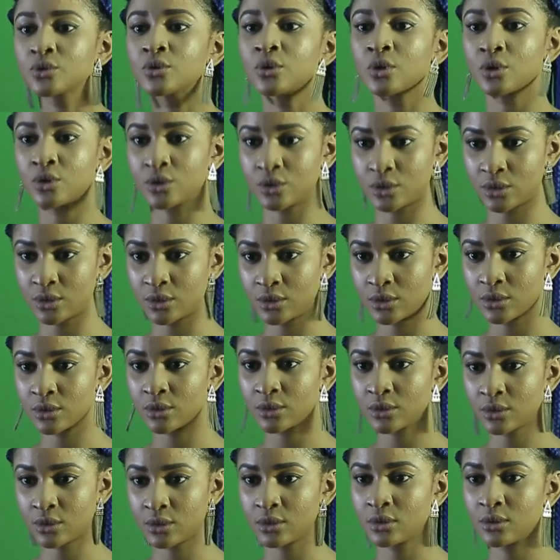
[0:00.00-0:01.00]
or
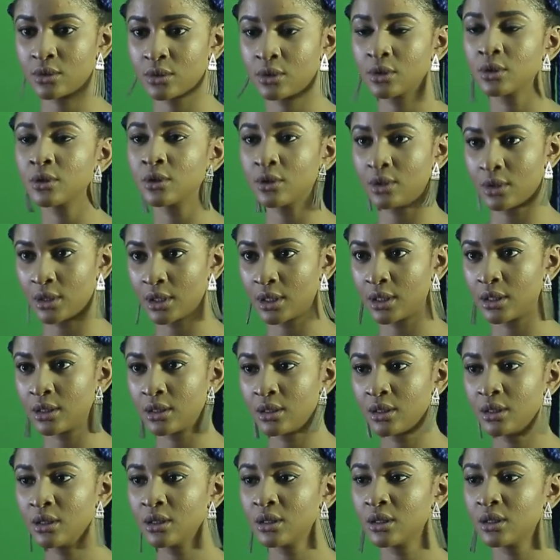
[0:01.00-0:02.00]
Sheyi. You
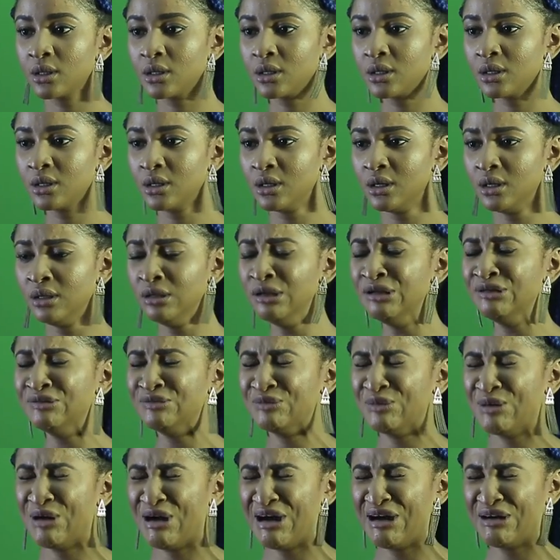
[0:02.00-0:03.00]
always have to be prepared.
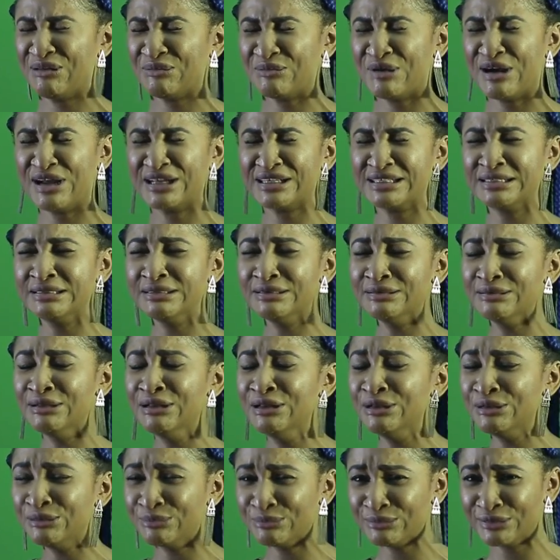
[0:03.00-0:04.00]
You have to be
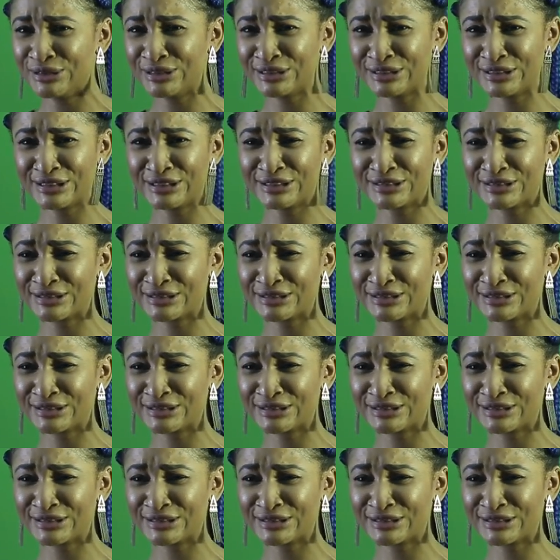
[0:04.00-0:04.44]
versatile. You have to